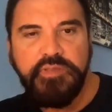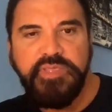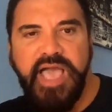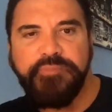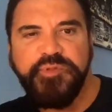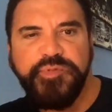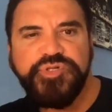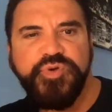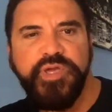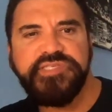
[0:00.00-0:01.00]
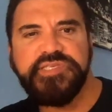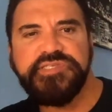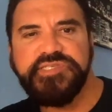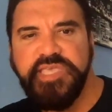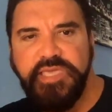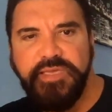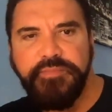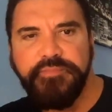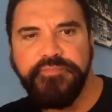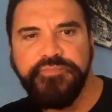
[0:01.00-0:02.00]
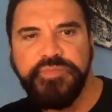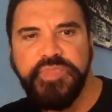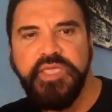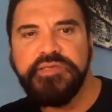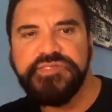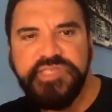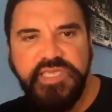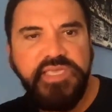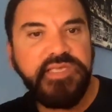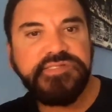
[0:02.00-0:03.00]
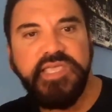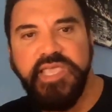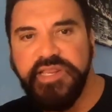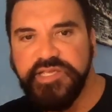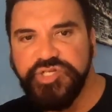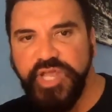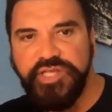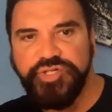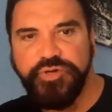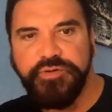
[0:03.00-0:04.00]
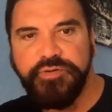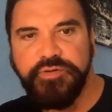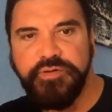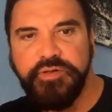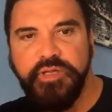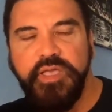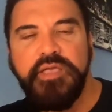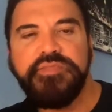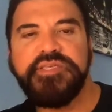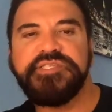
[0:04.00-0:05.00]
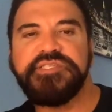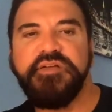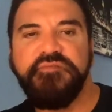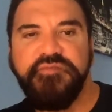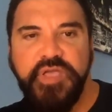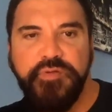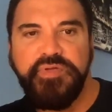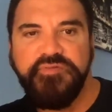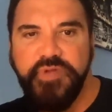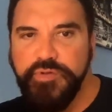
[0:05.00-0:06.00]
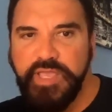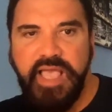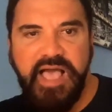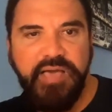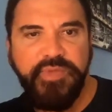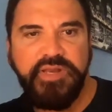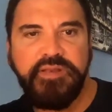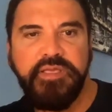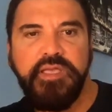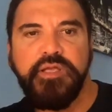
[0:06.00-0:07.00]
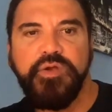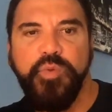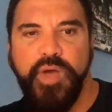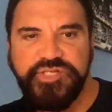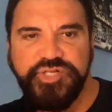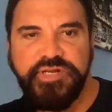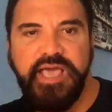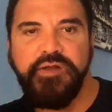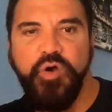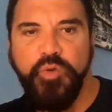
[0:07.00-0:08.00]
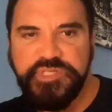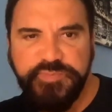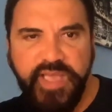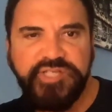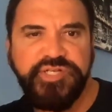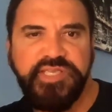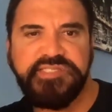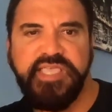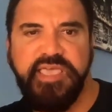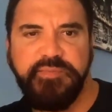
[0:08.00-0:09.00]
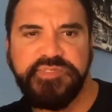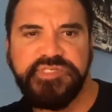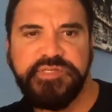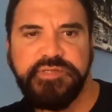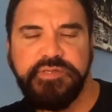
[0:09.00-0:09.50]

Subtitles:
The optimal choice is C. C is the heat exchanger. This is a very, very common question on home inspection exams